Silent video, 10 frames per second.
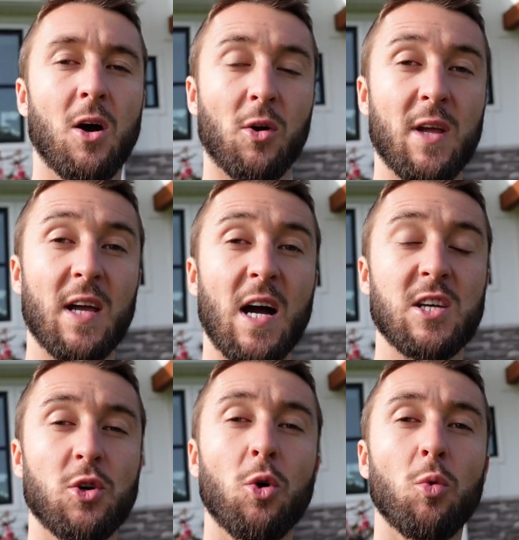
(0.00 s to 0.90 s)
Okay
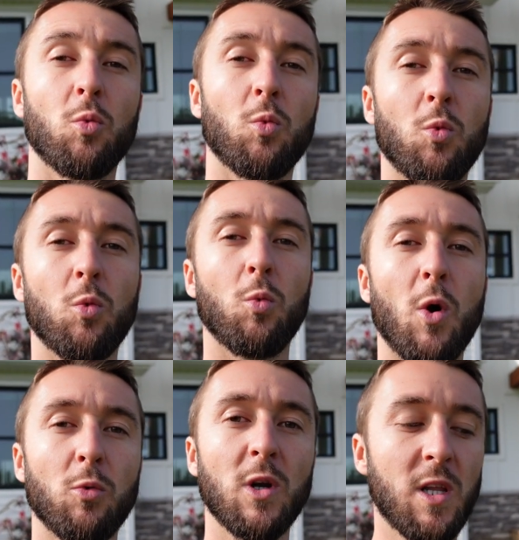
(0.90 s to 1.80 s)
guys, so
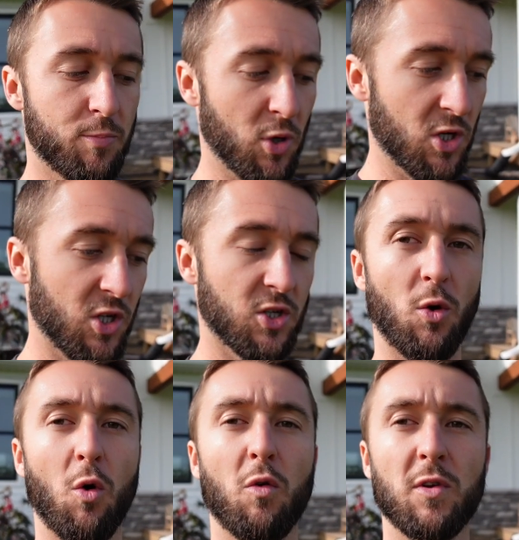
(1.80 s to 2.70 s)
what really pushed us
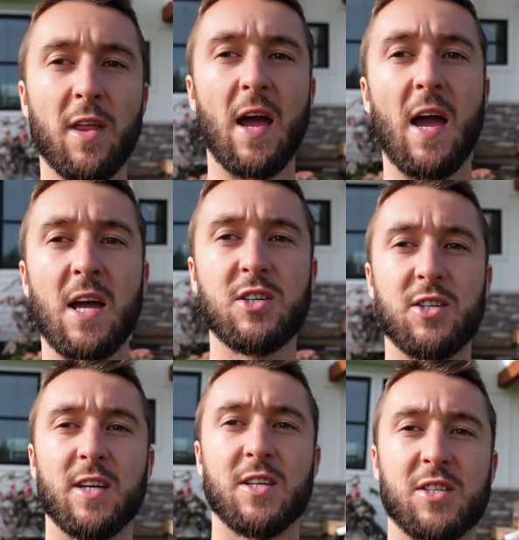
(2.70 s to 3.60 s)
over the edge
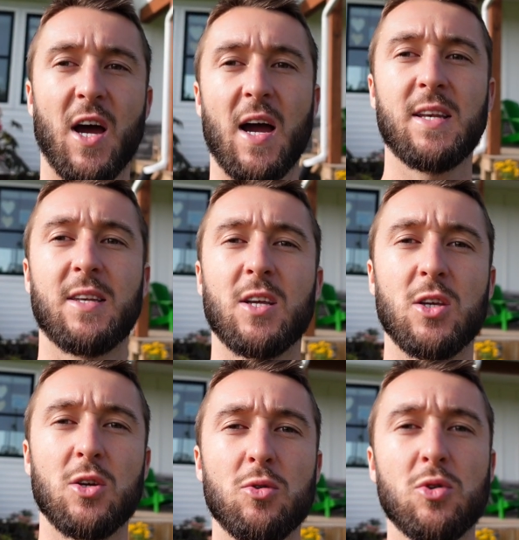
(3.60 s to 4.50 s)
to decide to
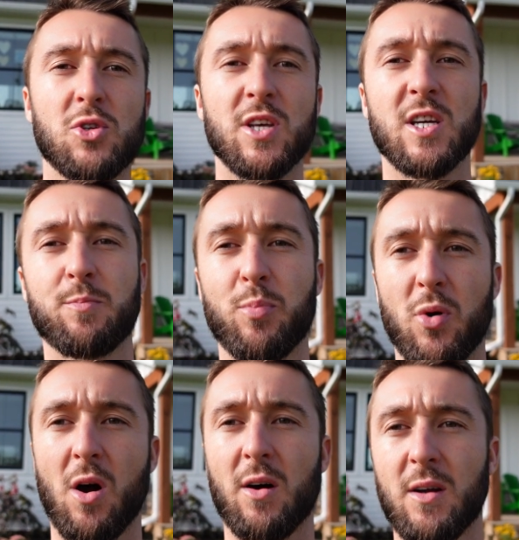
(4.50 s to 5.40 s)
use this
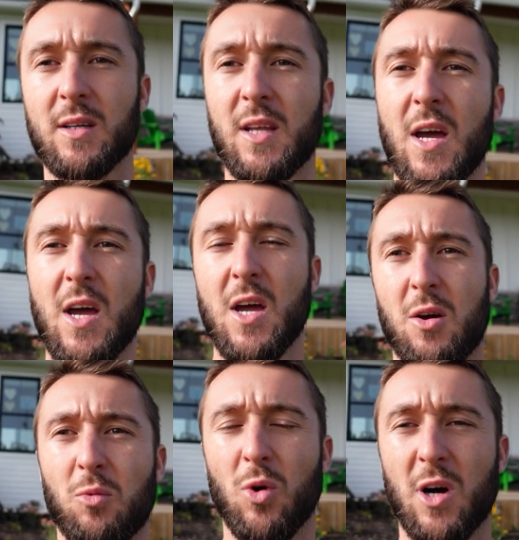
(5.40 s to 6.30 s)
product
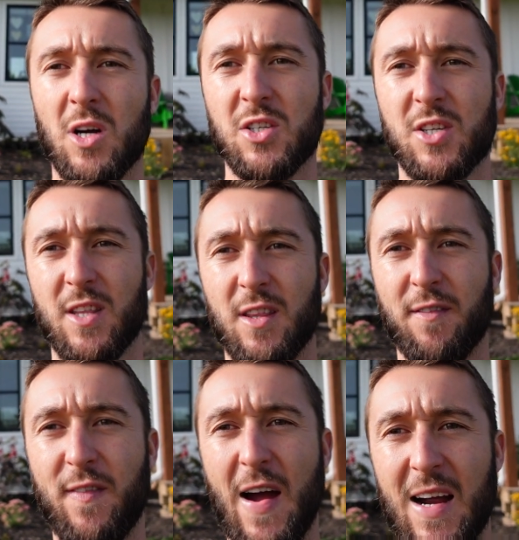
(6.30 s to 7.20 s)
was the
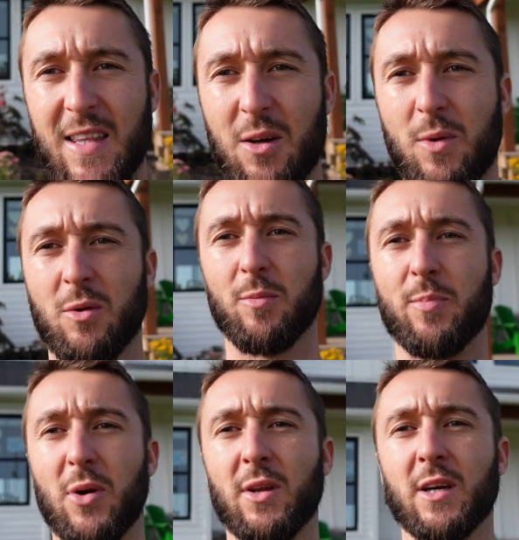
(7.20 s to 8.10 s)
fact that we were
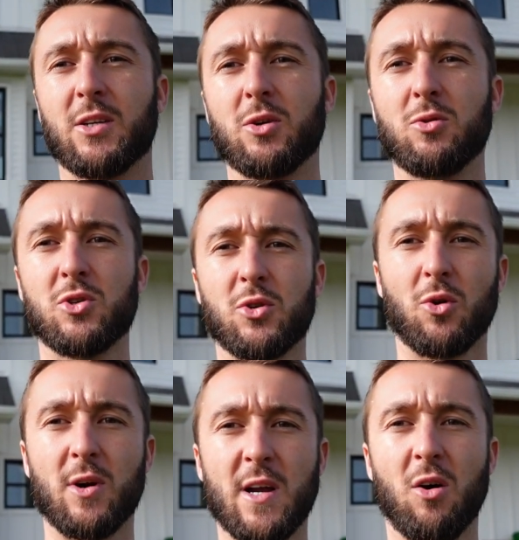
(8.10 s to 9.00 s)
building a two
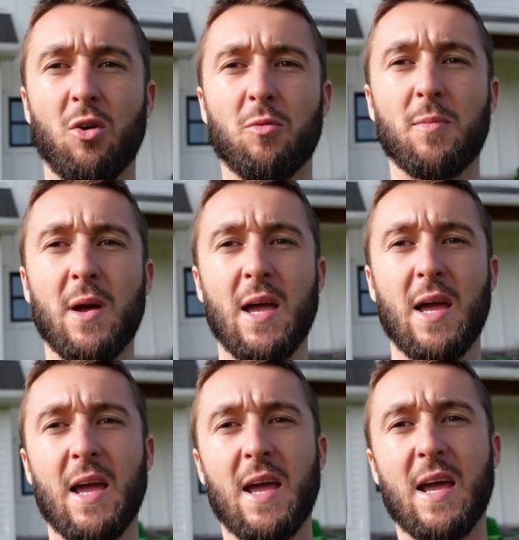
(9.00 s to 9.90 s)
story home
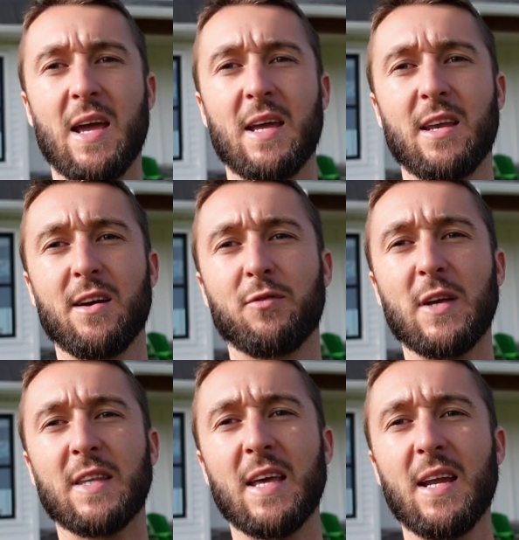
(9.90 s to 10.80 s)
and if
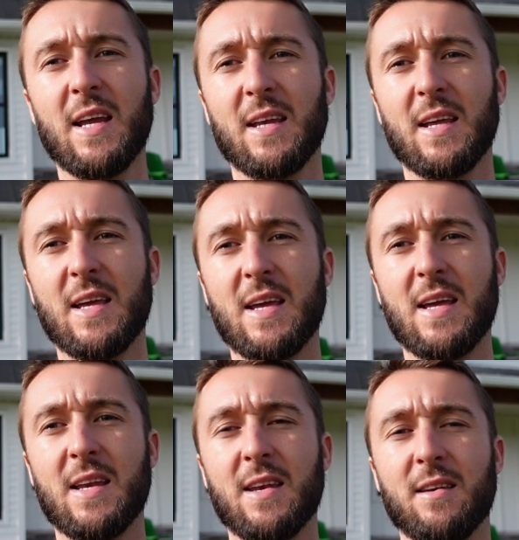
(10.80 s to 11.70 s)
we did it
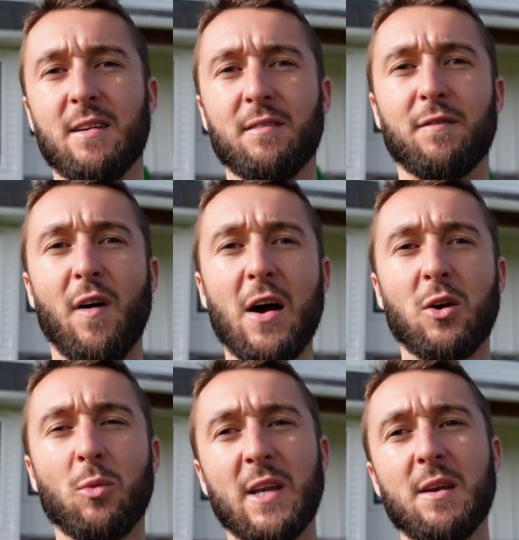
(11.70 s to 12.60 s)
in
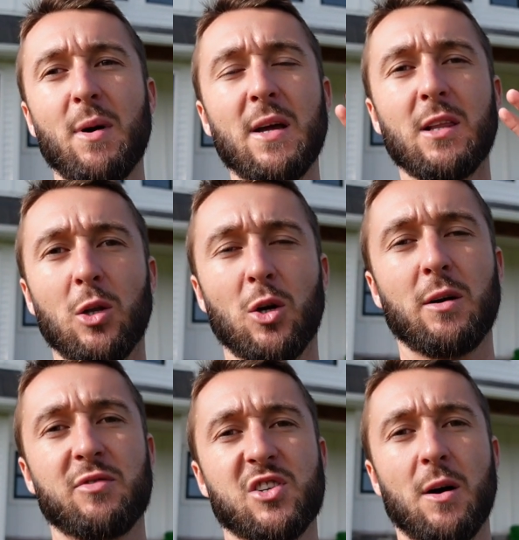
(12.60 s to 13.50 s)
vinyl. We didn't mind the
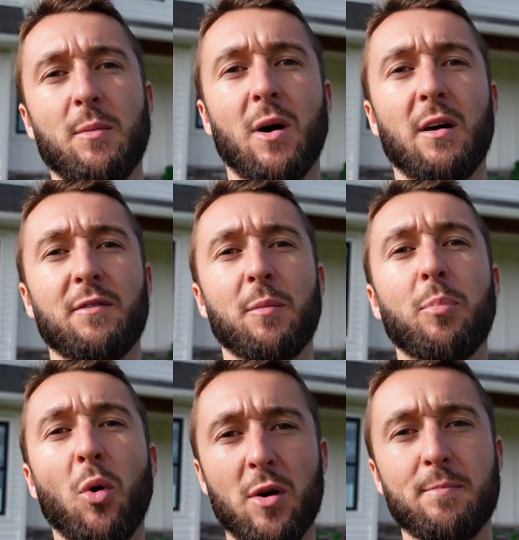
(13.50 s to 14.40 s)
look of some of the
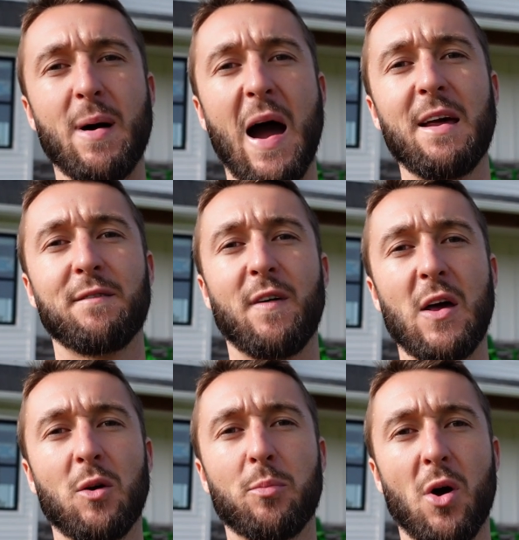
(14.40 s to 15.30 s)
board and batten
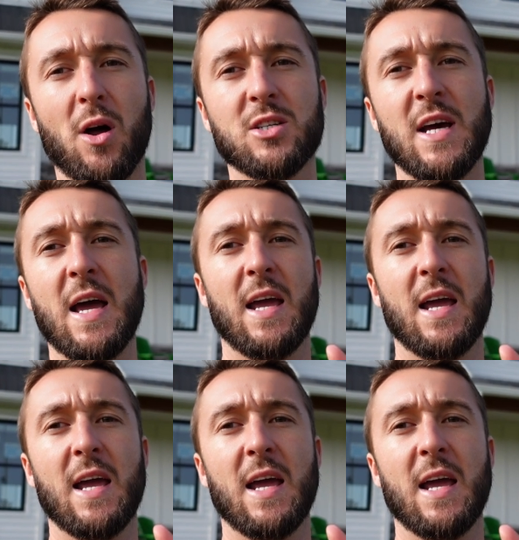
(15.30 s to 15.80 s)
vinyl products.